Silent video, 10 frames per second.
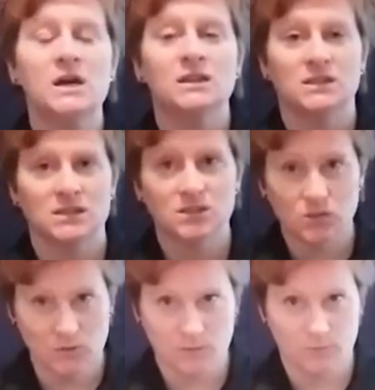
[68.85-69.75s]
that it's
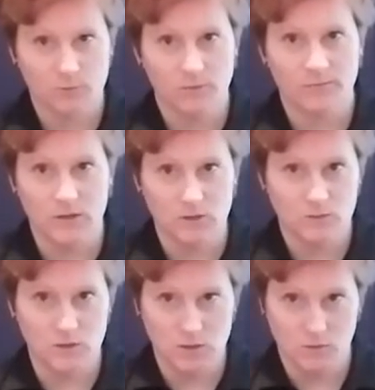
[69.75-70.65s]
suitable for you
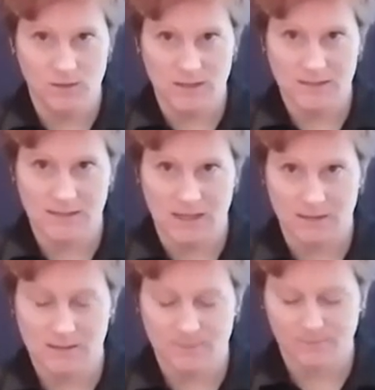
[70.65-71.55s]
to do these
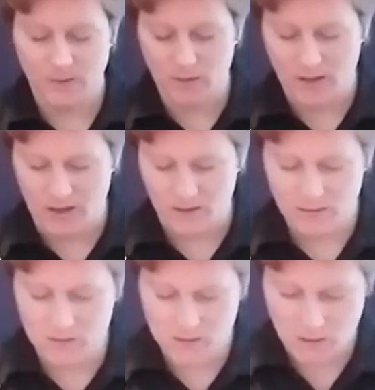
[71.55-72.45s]
things. Okay,
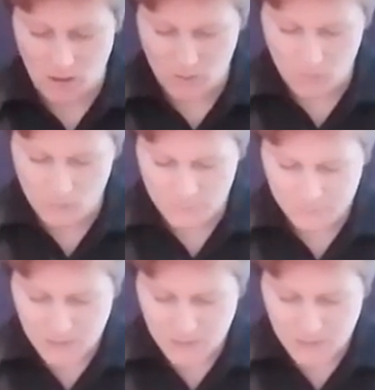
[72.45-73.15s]
so